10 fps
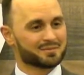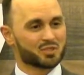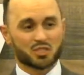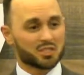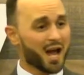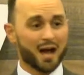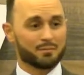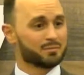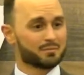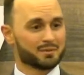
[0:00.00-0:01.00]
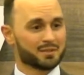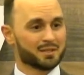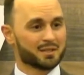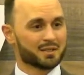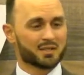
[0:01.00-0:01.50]
Just stop,
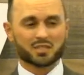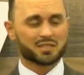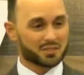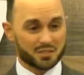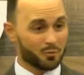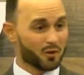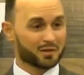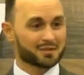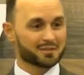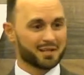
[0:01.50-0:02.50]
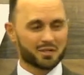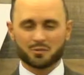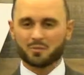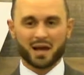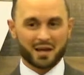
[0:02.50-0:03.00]
because it doesn't work. Now,
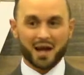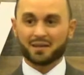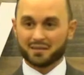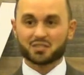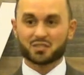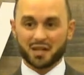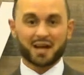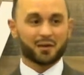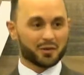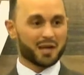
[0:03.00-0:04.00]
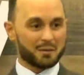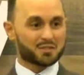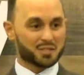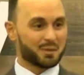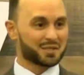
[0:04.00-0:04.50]
that's the kind of look I was
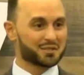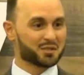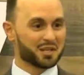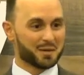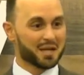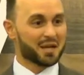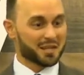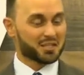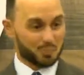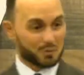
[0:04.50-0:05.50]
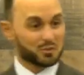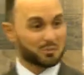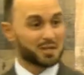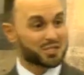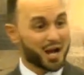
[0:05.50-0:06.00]
expecting you to give me. That's supposed to
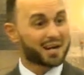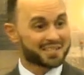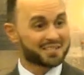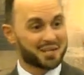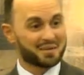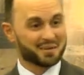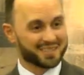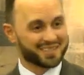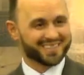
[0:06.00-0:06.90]
be a shocking statement.